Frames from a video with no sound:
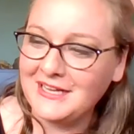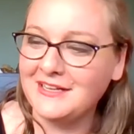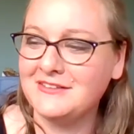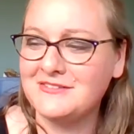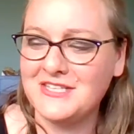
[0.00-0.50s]

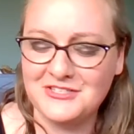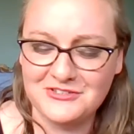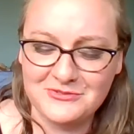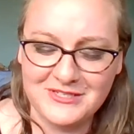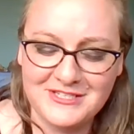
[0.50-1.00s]
and
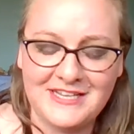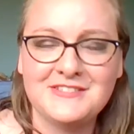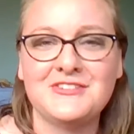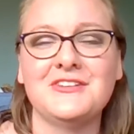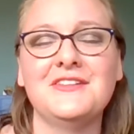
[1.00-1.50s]
teachers would
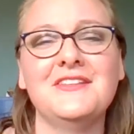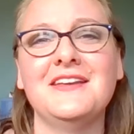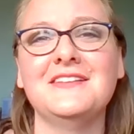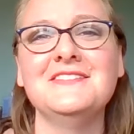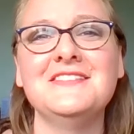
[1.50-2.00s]
test on
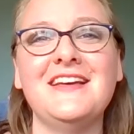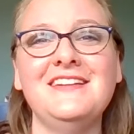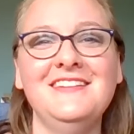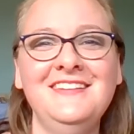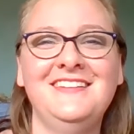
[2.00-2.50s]
things
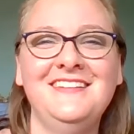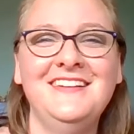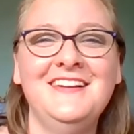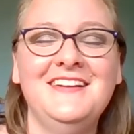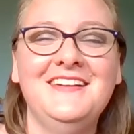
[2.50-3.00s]
that
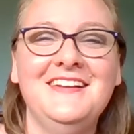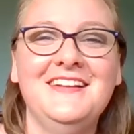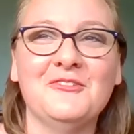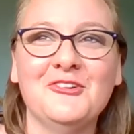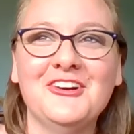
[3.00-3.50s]

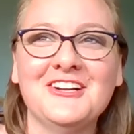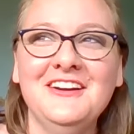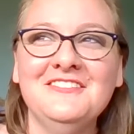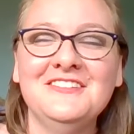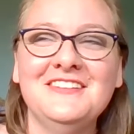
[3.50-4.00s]
weren't
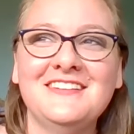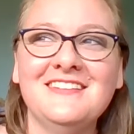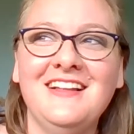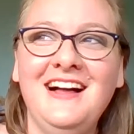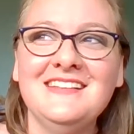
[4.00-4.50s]
covered in
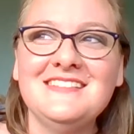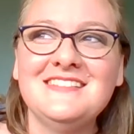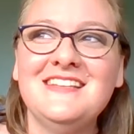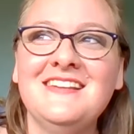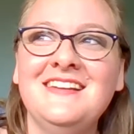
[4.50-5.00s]

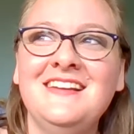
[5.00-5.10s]
class,